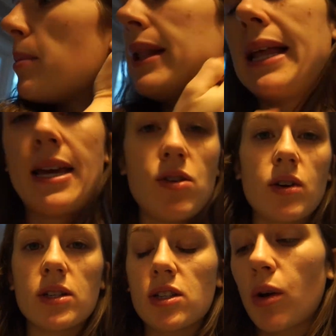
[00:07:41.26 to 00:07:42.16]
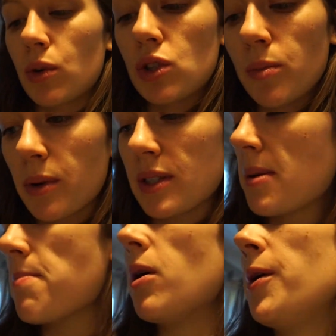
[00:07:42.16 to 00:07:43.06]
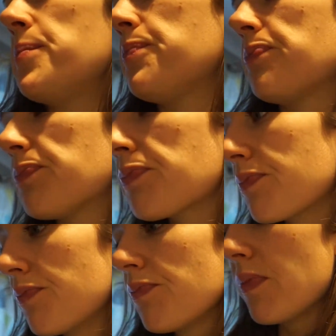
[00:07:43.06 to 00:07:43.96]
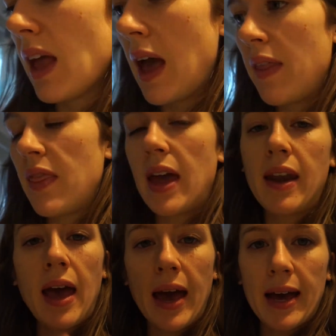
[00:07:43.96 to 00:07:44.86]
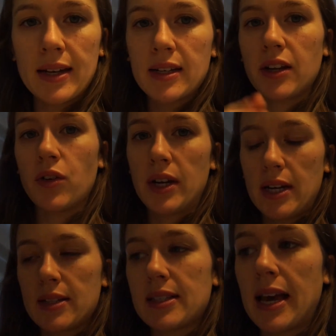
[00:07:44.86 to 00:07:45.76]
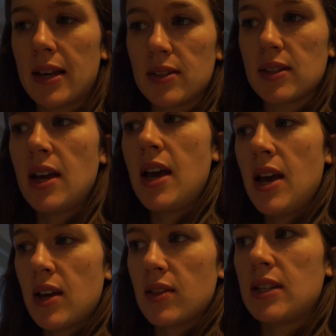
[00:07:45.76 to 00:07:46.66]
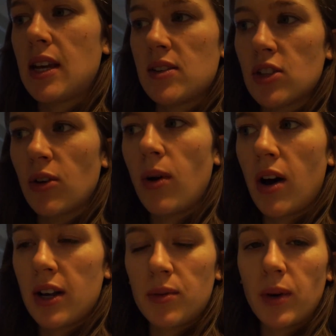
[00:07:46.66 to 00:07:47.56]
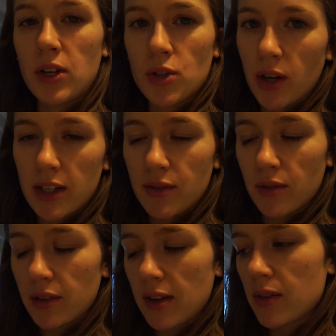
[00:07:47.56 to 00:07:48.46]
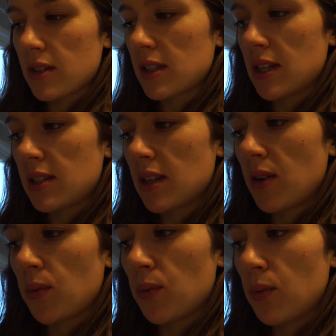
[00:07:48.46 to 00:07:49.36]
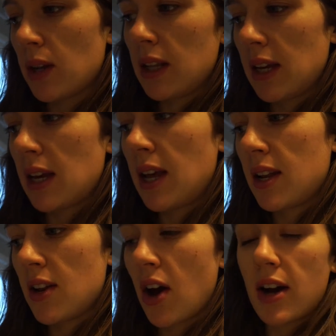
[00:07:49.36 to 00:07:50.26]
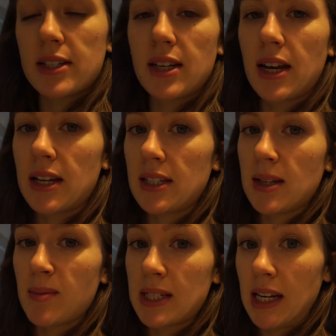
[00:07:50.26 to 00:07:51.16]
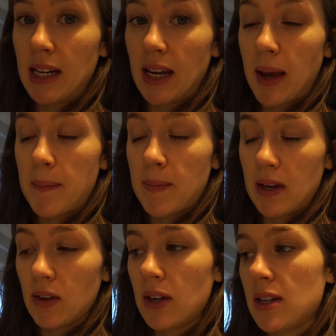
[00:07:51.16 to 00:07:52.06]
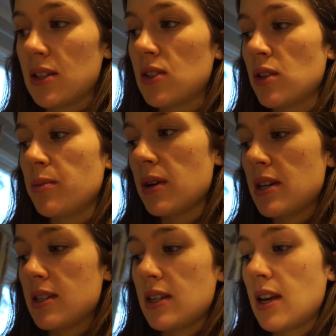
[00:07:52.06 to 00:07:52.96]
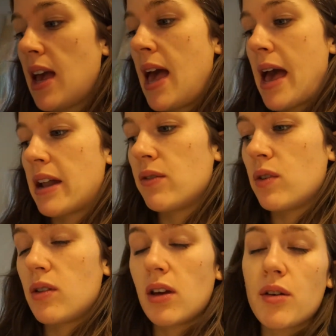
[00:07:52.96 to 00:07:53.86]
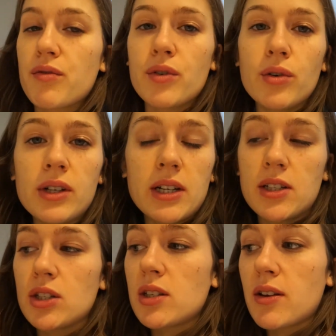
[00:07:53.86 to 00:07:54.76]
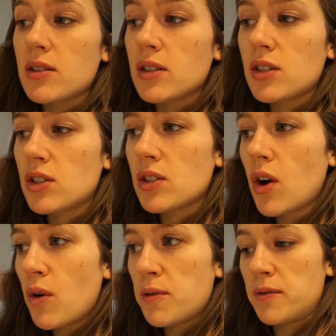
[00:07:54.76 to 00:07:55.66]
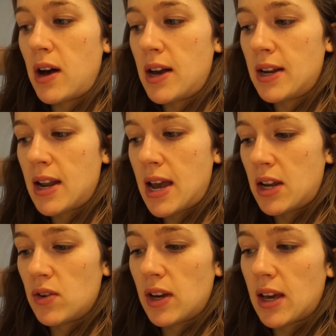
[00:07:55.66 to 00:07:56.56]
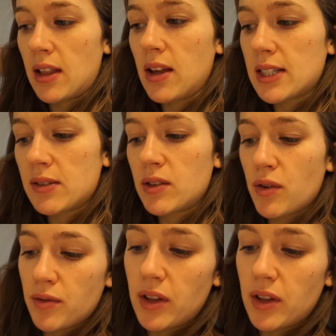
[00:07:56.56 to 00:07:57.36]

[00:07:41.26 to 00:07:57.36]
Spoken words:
play. You can start with super simple and then add ingredients as the days go on when you try different flavors. It's really not an intimidating meal. It is super easy, and if you think of fruit, it's so fun and you can get lots of different